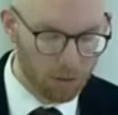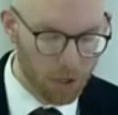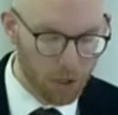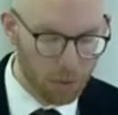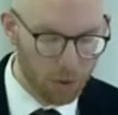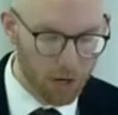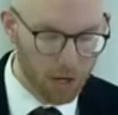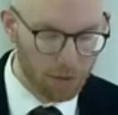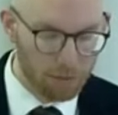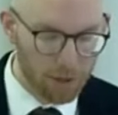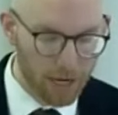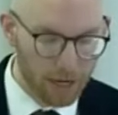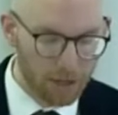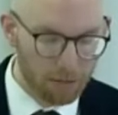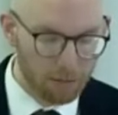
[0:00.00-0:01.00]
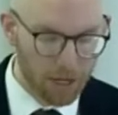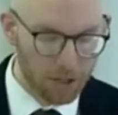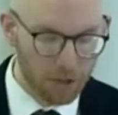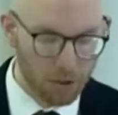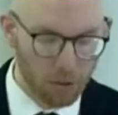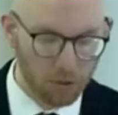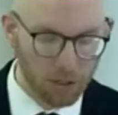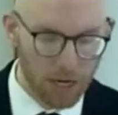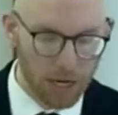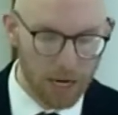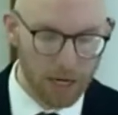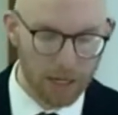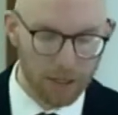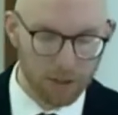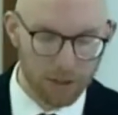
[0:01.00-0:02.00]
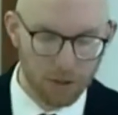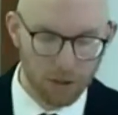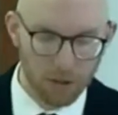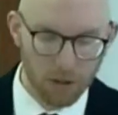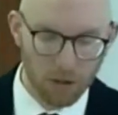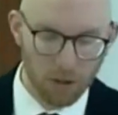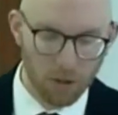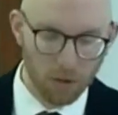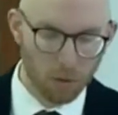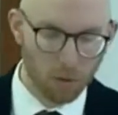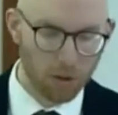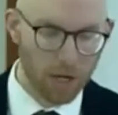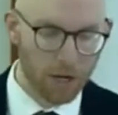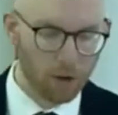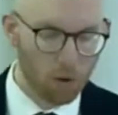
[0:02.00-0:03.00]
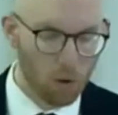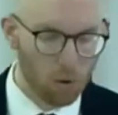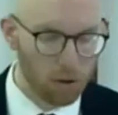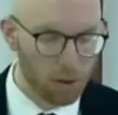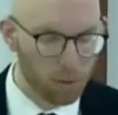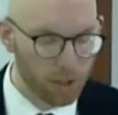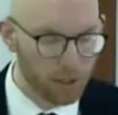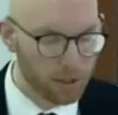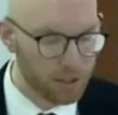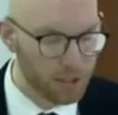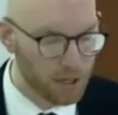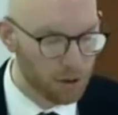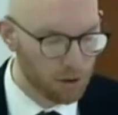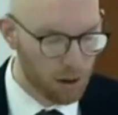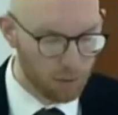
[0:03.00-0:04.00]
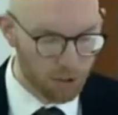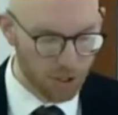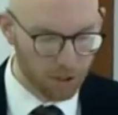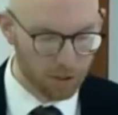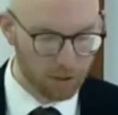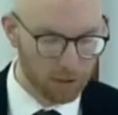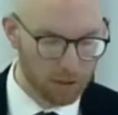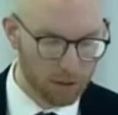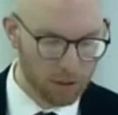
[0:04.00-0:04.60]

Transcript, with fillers: For you will not abandon my soul to Hades, or let your Holy One see corruption.